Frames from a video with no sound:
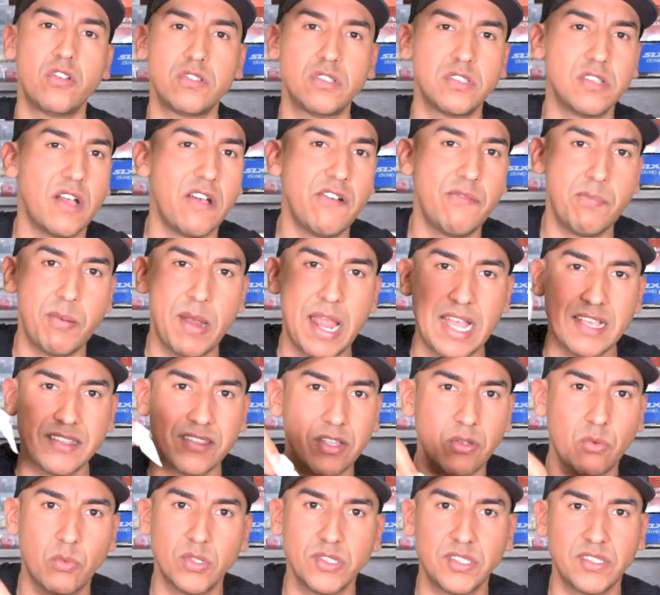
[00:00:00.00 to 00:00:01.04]
soft
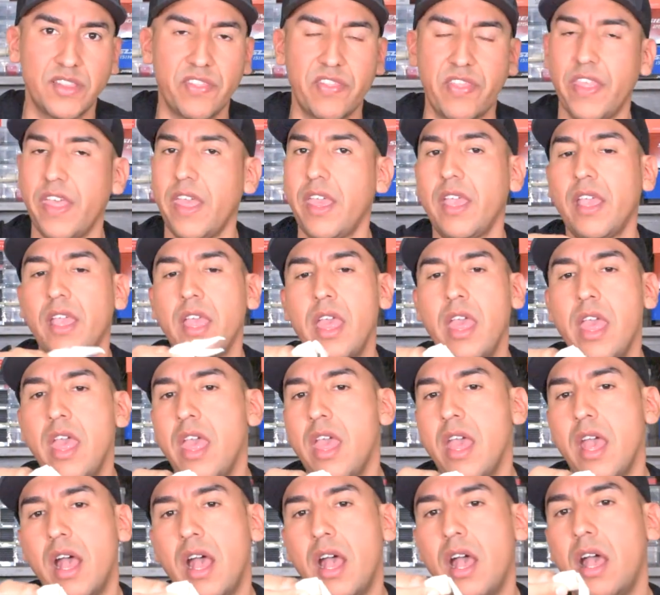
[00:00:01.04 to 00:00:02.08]
plastic was a thing.
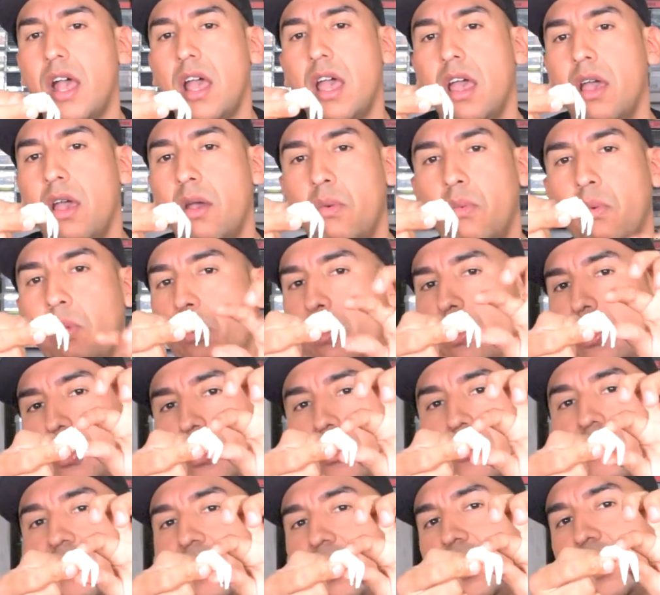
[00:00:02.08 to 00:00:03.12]
We were
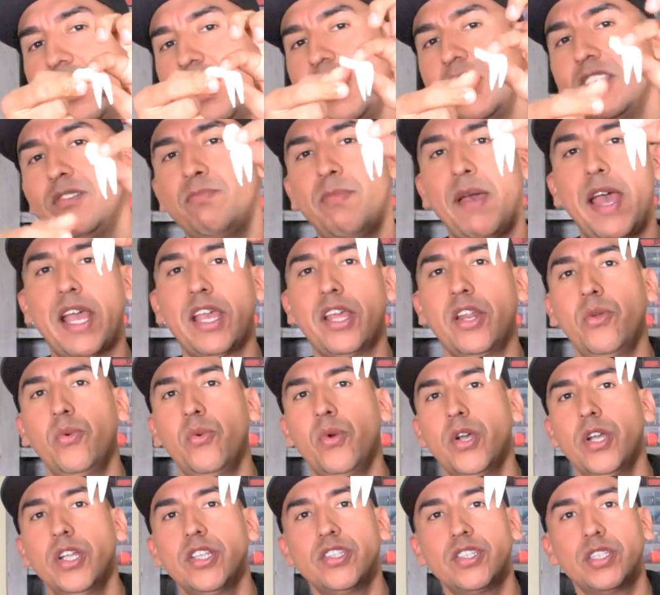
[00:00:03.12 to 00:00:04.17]
using this back in the
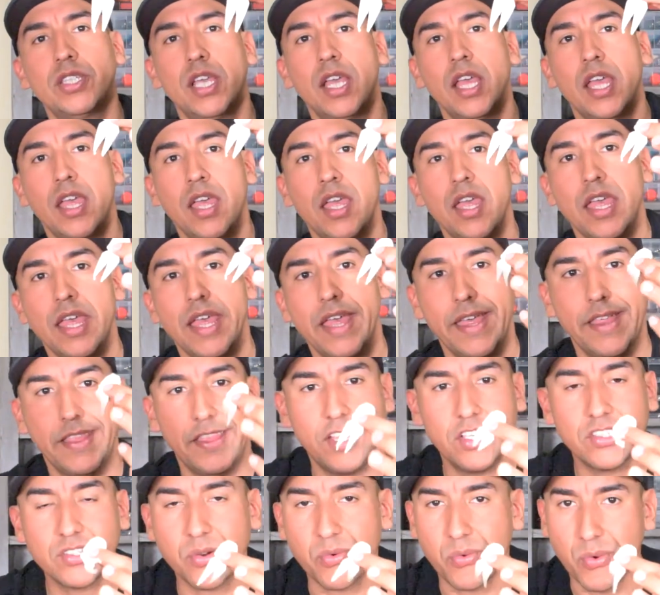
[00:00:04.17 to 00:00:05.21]
woods.
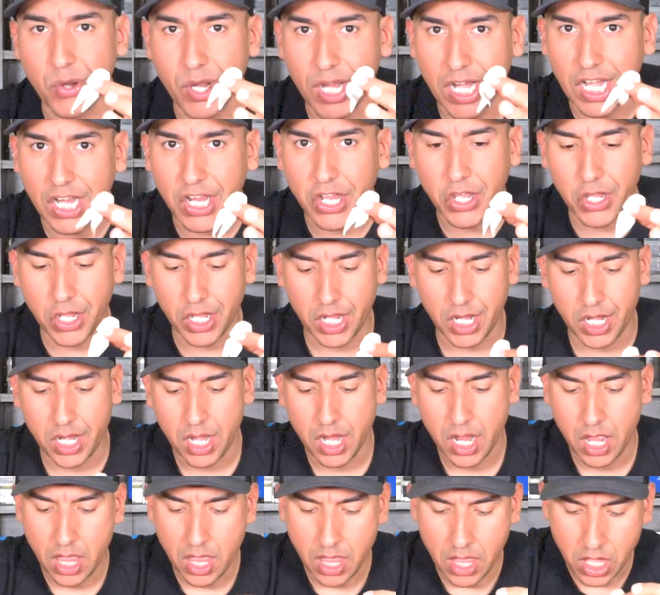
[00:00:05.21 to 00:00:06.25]
These are really good.
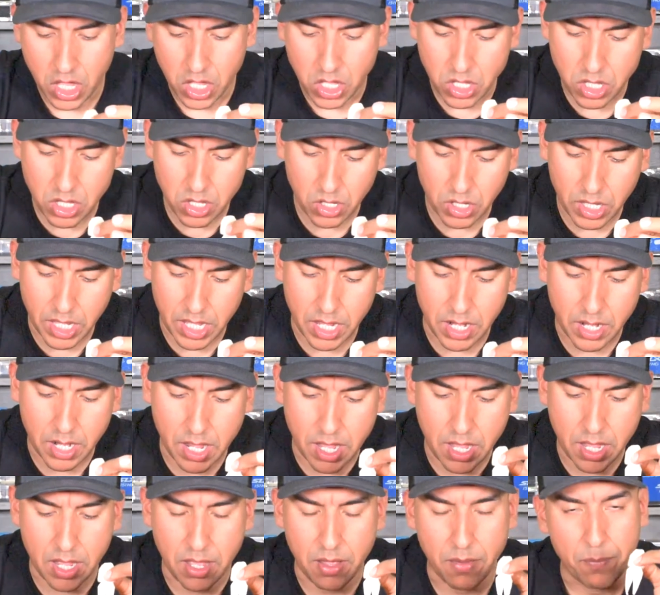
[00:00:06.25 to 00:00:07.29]
You can,
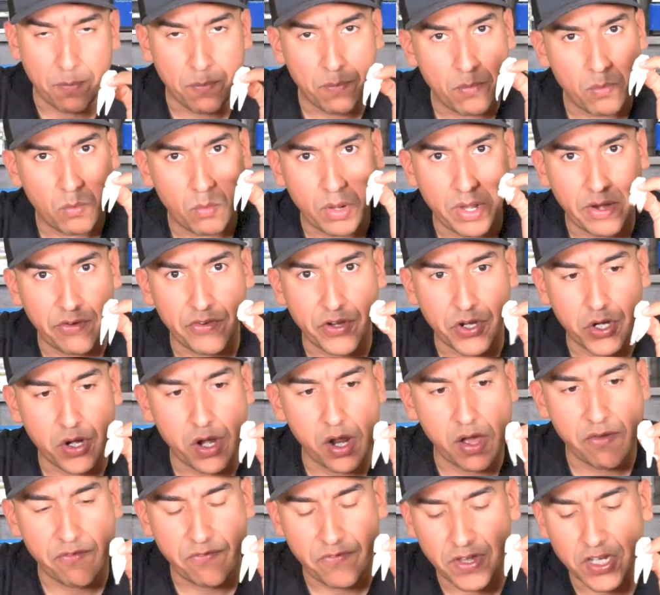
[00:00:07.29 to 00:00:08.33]
whenever you're
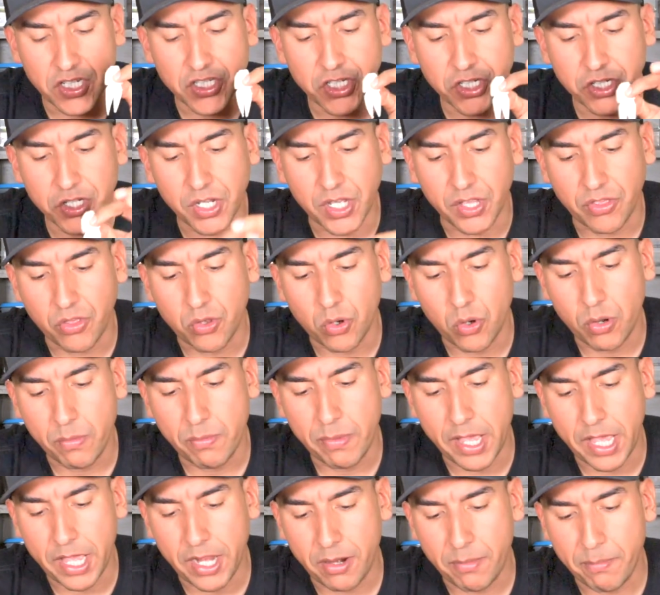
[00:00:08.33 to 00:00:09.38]
done fishing, you can throw it
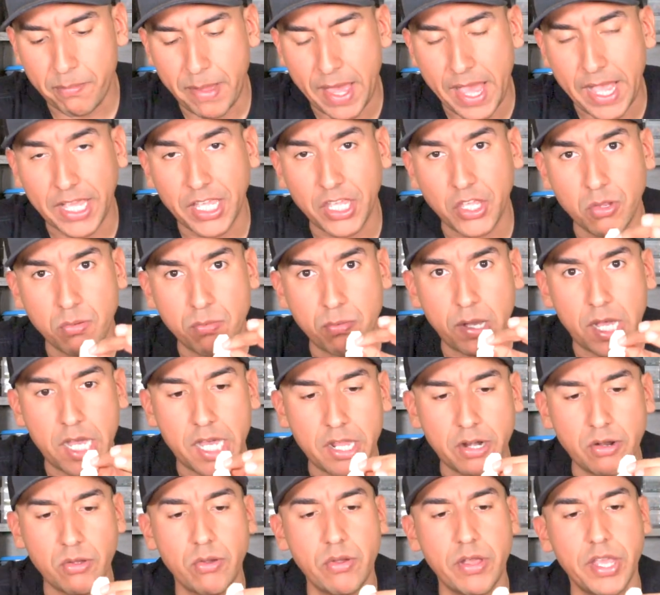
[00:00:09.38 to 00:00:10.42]
right back in your
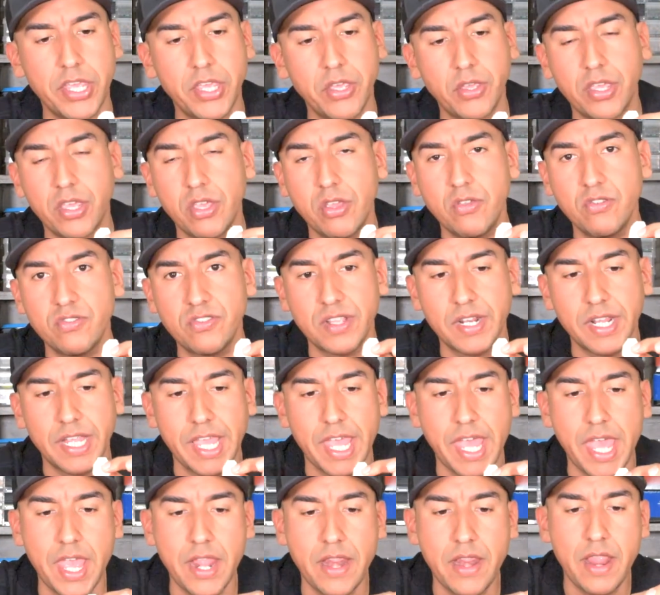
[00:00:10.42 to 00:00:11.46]
bottle and you can use it
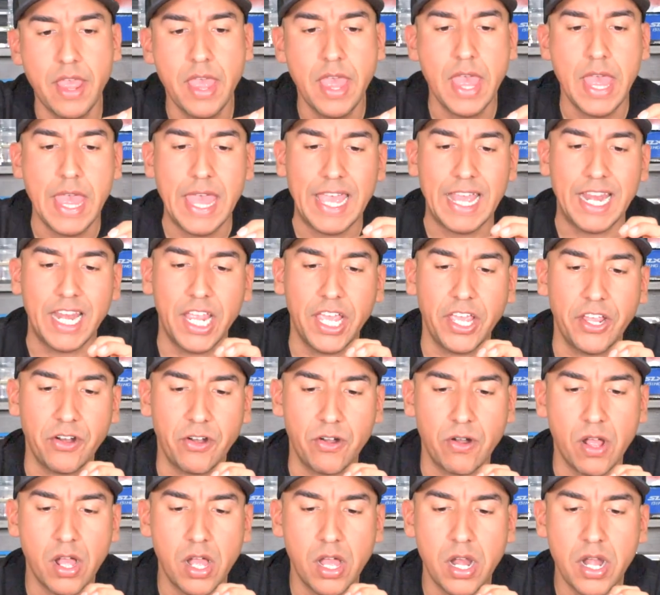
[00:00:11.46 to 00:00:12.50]
again
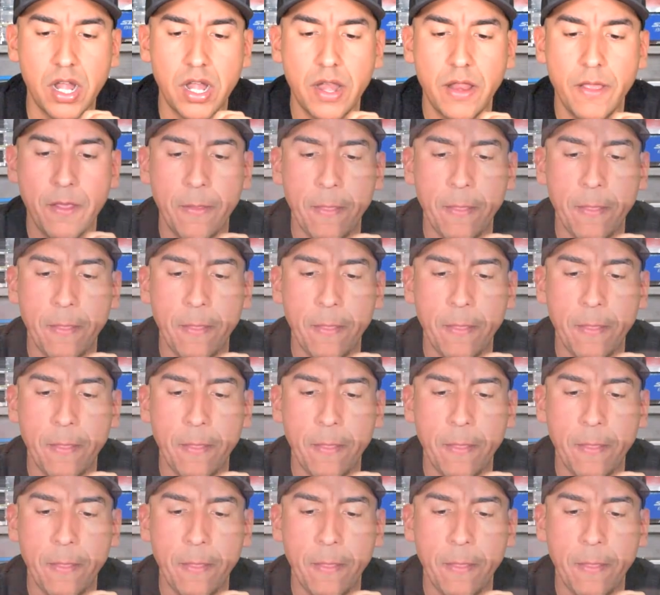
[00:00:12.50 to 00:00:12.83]
later on.